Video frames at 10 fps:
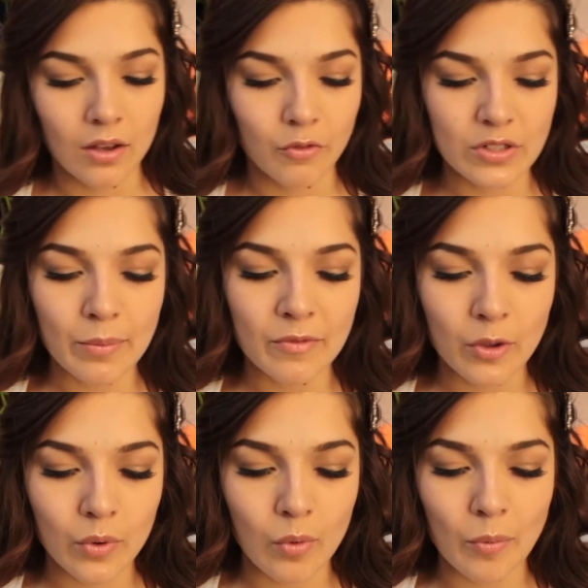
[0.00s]
For some of
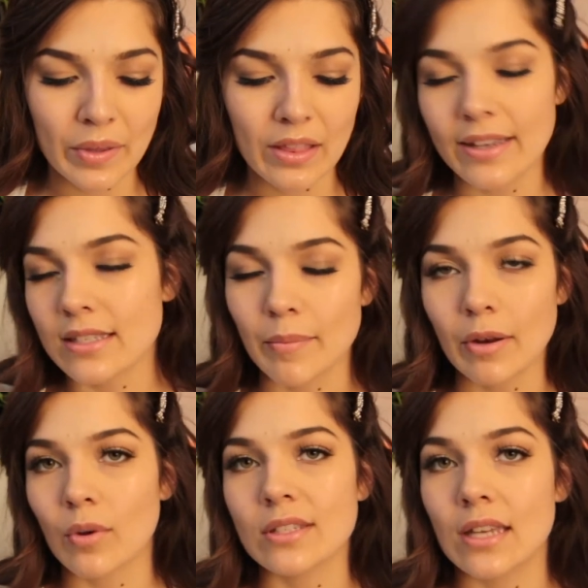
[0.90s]
you, it won't be like
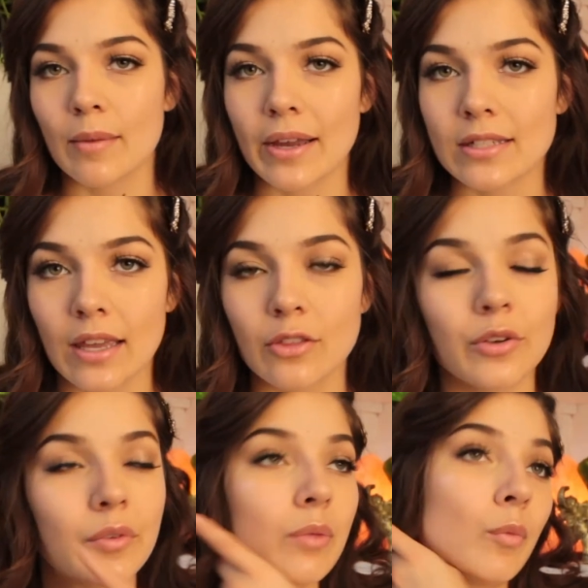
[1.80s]
somebody wants to get back
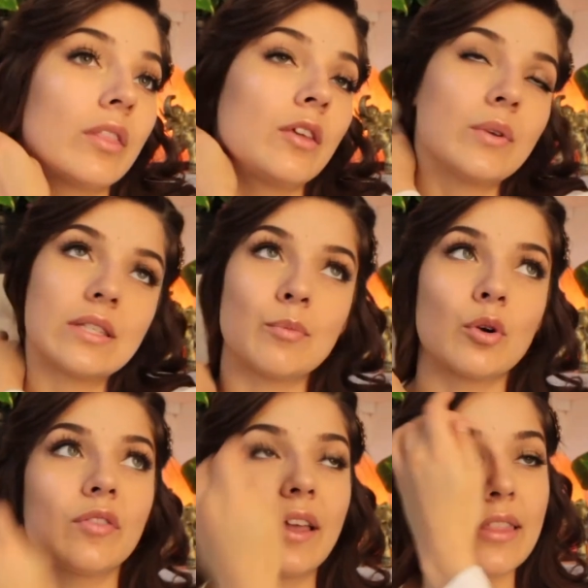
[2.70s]
together with you. It's
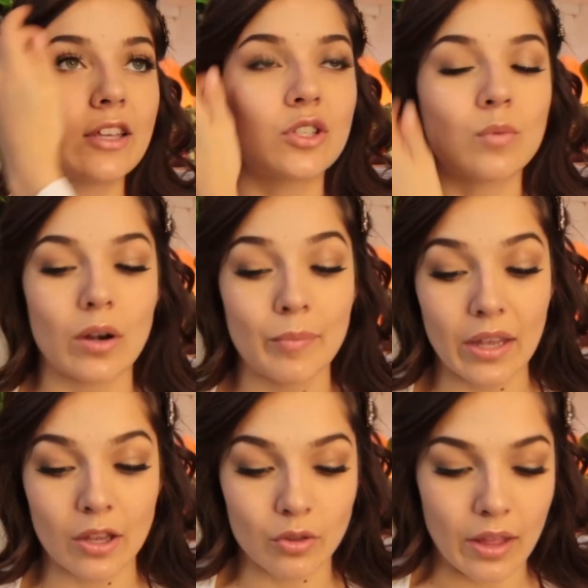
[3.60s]
more of like they just want to be
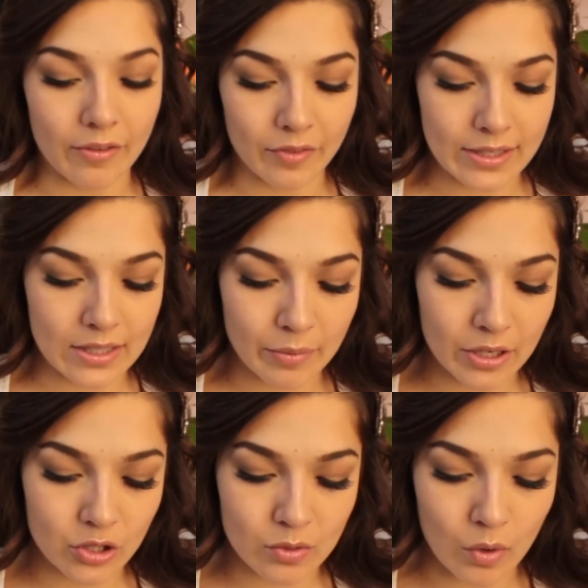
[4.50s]
in your life. Like
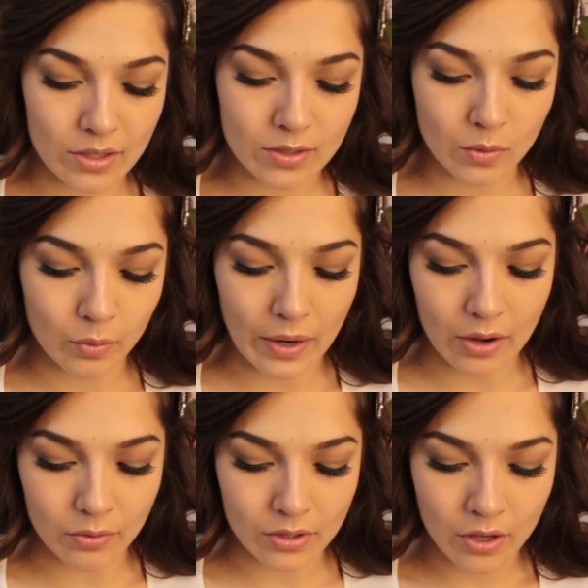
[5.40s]
somebody just wants you
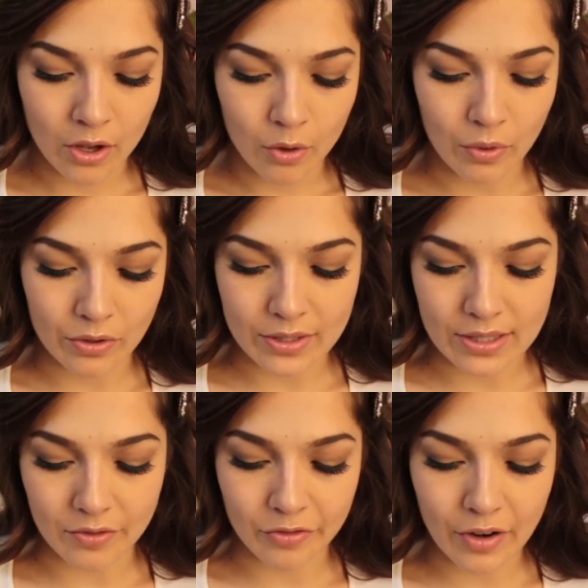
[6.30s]
around, whether it's
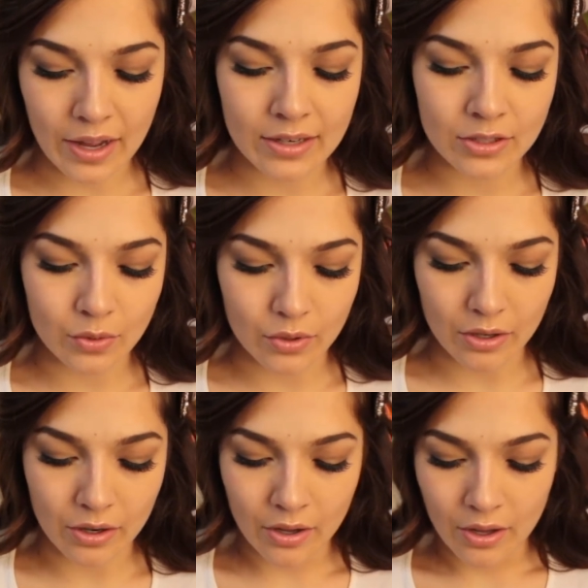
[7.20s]
as a friend
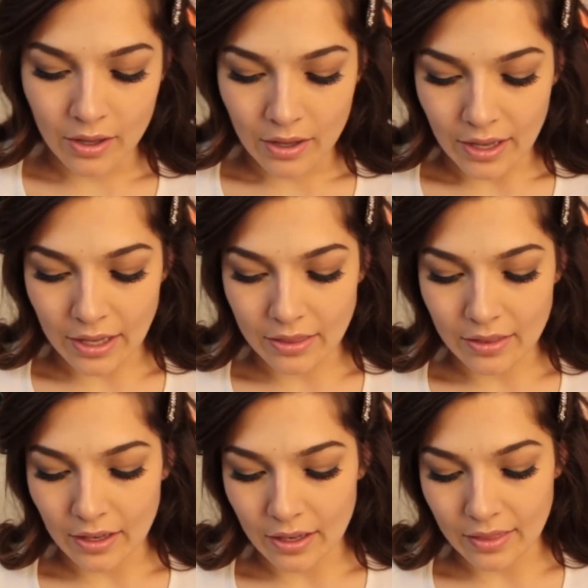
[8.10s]
or
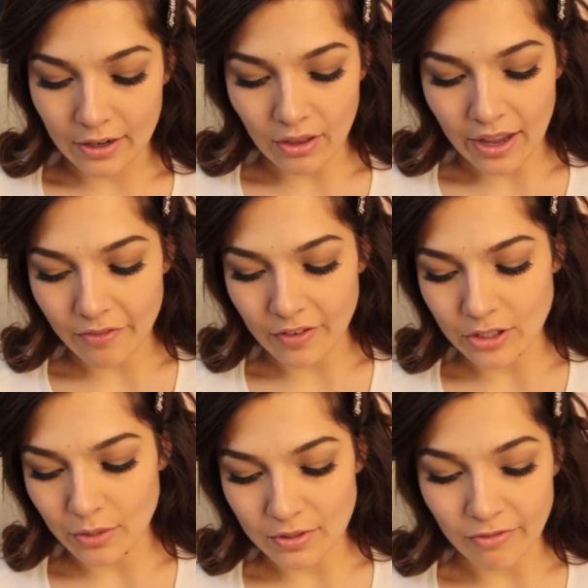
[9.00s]
in, in their life in
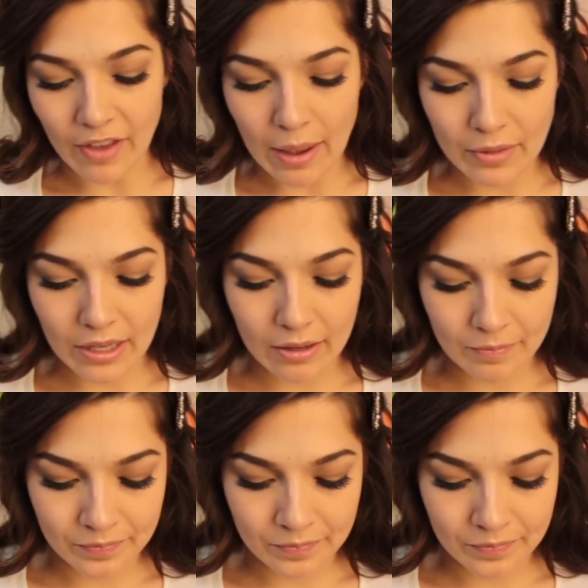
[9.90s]
terms of family.